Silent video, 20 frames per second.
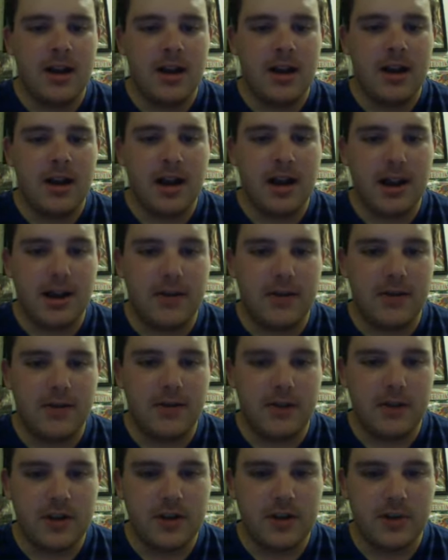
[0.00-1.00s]
And
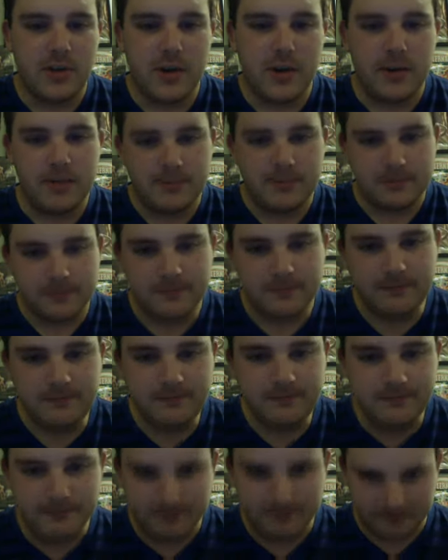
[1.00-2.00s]
for this one,
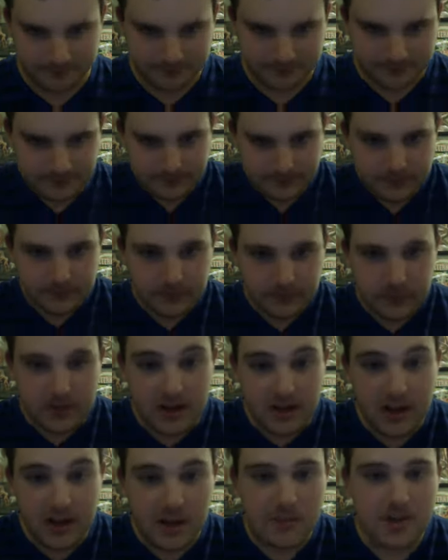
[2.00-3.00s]
I'm
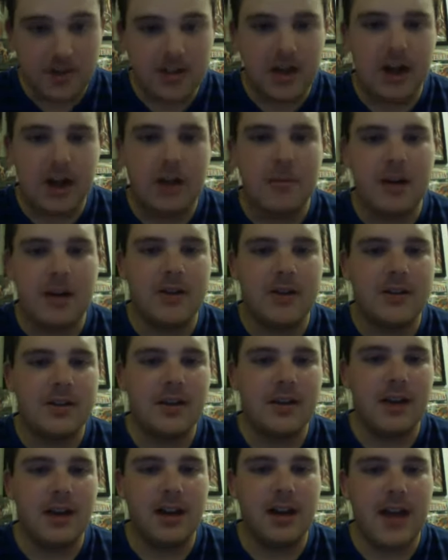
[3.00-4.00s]
going to talk about
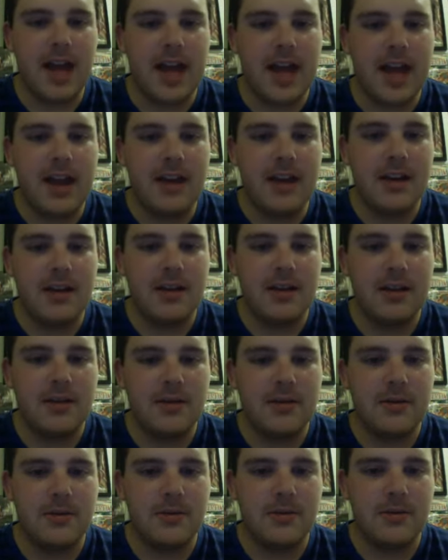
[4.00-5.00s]
Ed
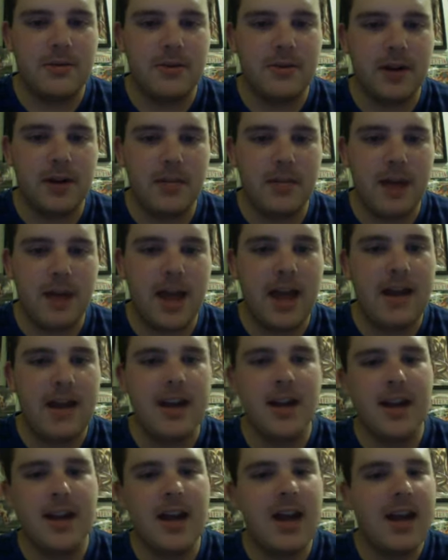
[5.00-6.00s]
from Ed,
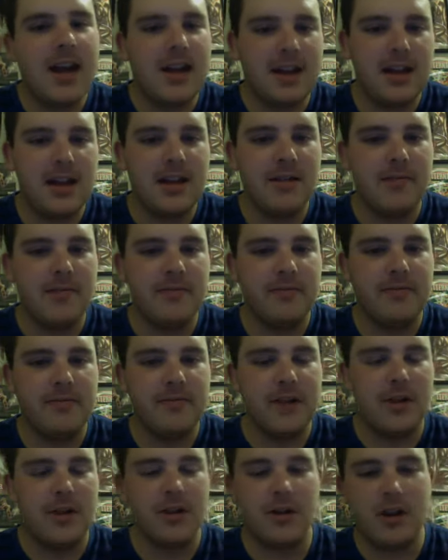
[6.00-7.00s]
Ed and Eddy,
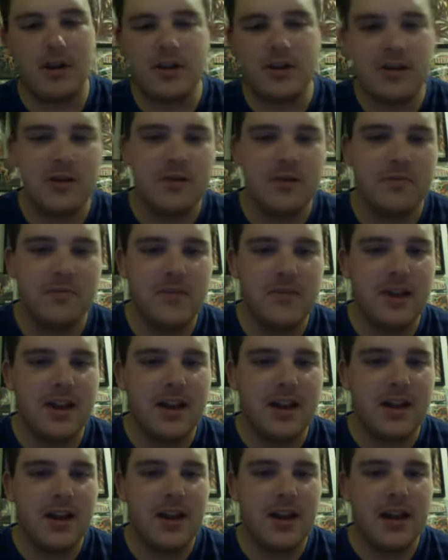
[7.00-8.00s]
that old cartoon,
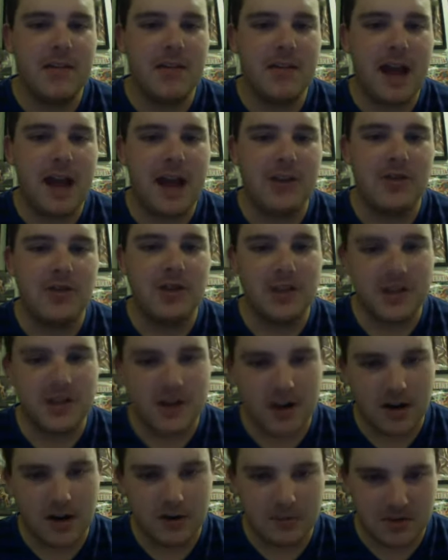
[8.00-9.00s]
and Patrick
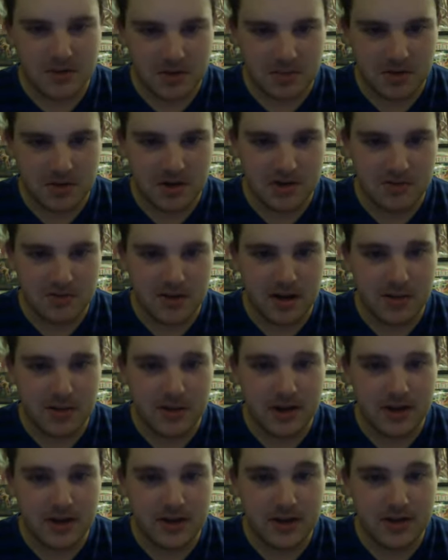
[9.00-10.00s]
Star from Spongebob.
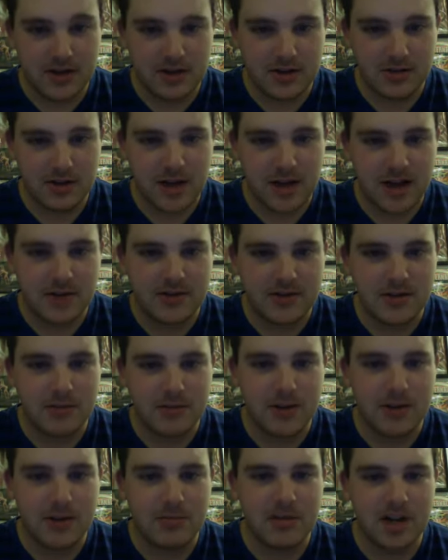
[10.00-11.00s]
Now these two have to
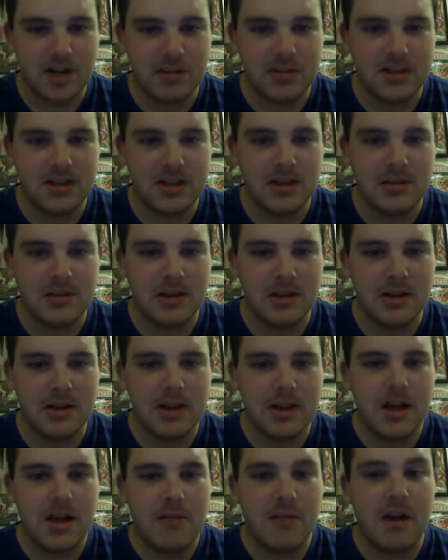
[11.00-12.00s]
be probably
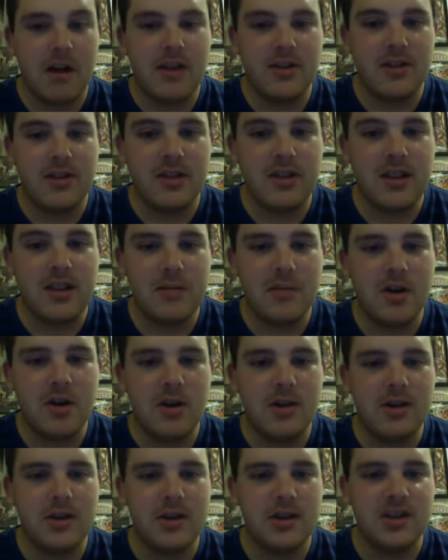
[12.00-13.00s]
the
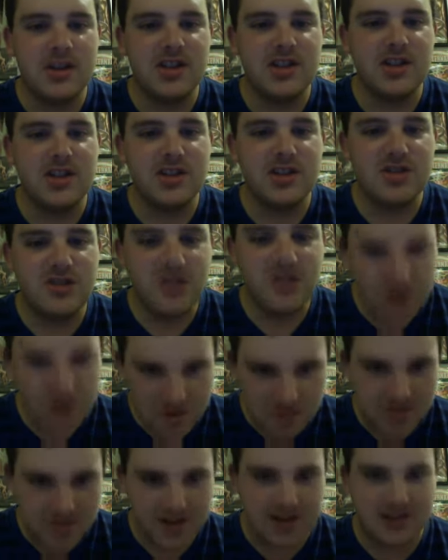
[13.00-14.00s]
most
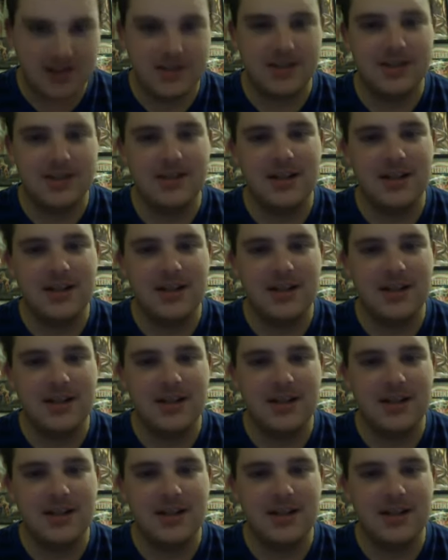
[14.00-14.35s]
stupidest